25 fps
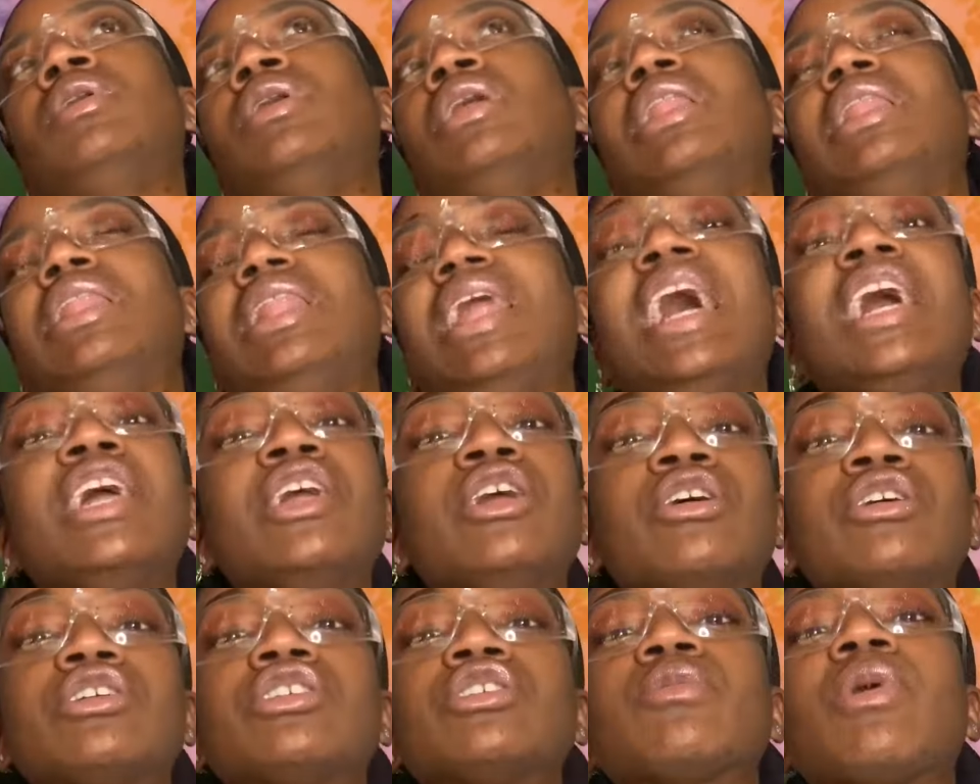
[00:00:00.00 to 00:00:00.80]
light
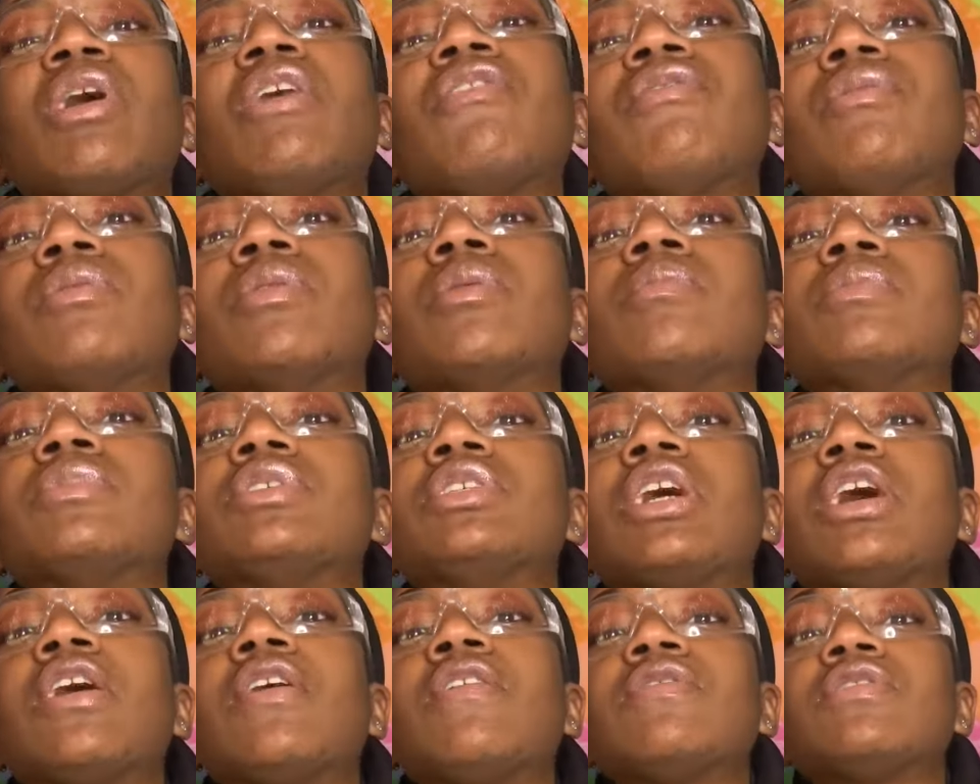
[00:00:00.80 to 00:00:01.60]
years away from
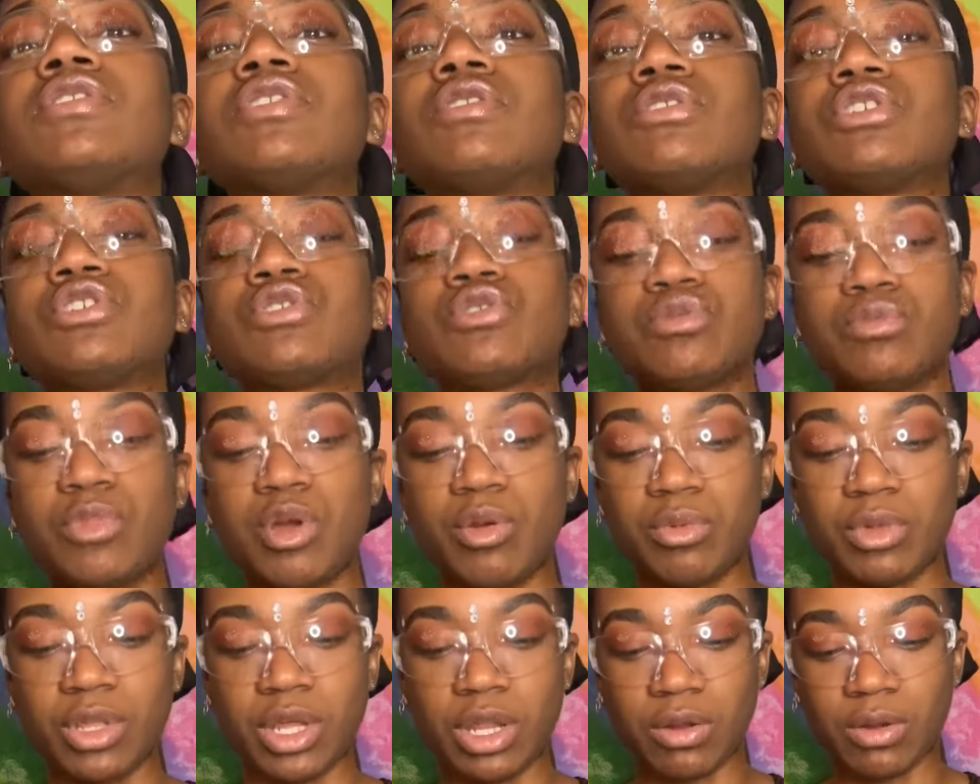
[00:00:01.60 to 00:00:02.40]
themselves. So just
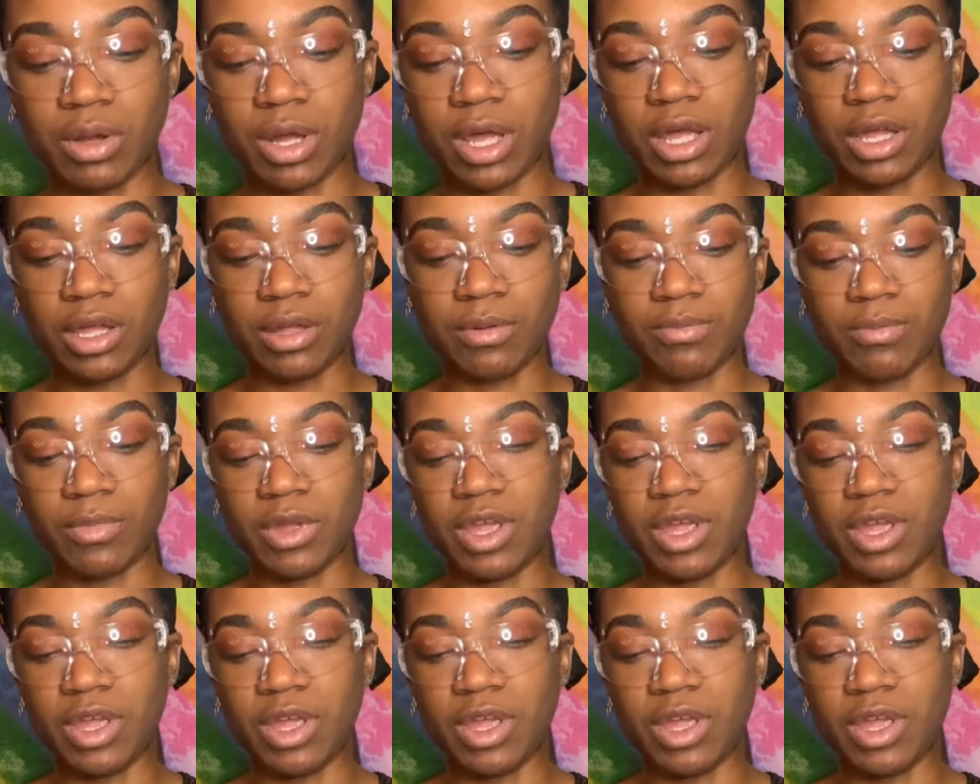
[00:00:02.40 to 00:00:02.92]
remember that, okay?